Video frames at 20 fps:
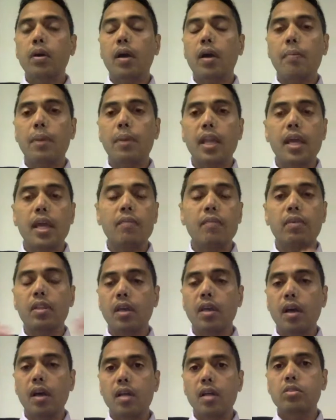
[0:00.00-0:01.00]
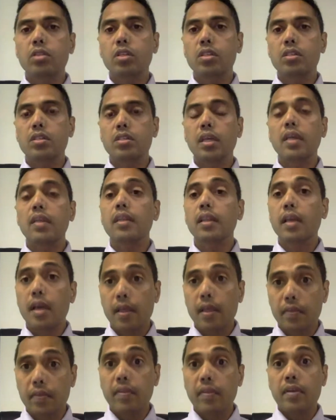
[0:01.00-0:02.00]
coming in with guns and say,
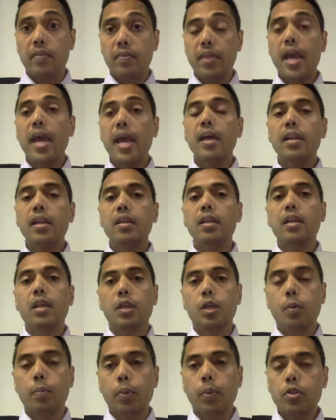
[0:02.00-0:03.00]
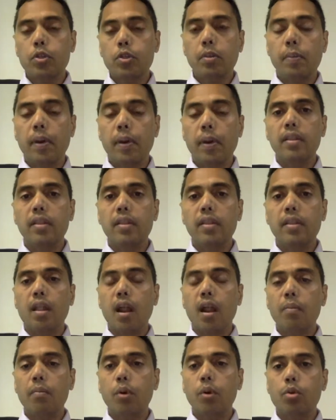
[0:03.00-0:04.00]
then you push the button, the
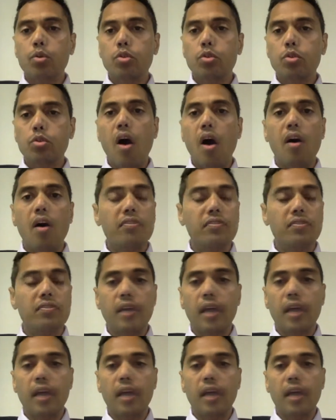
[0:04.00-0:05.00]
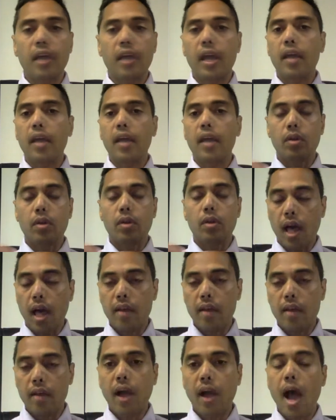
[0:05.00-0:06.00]
alarm goes off, and you get a
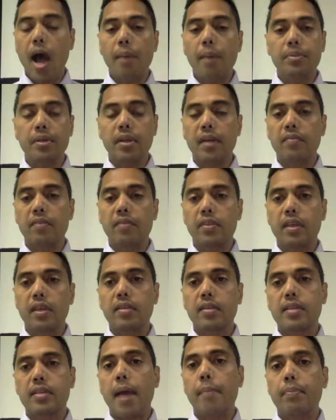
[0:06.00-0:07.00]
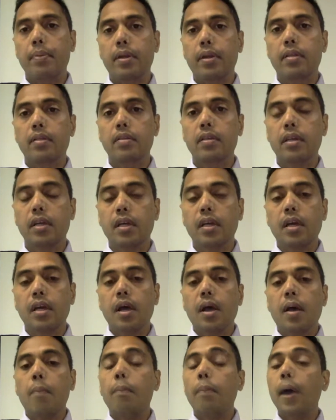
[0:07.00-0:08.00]
lot of cops and everything is happening.
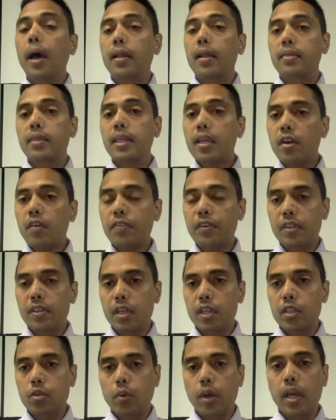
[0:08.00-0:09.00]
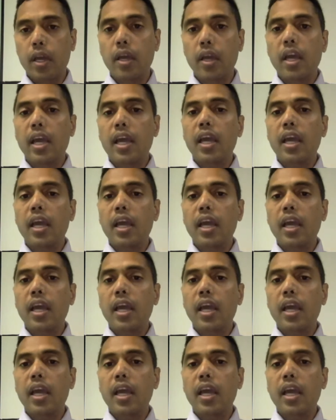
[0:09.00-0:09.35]
But think of it this way.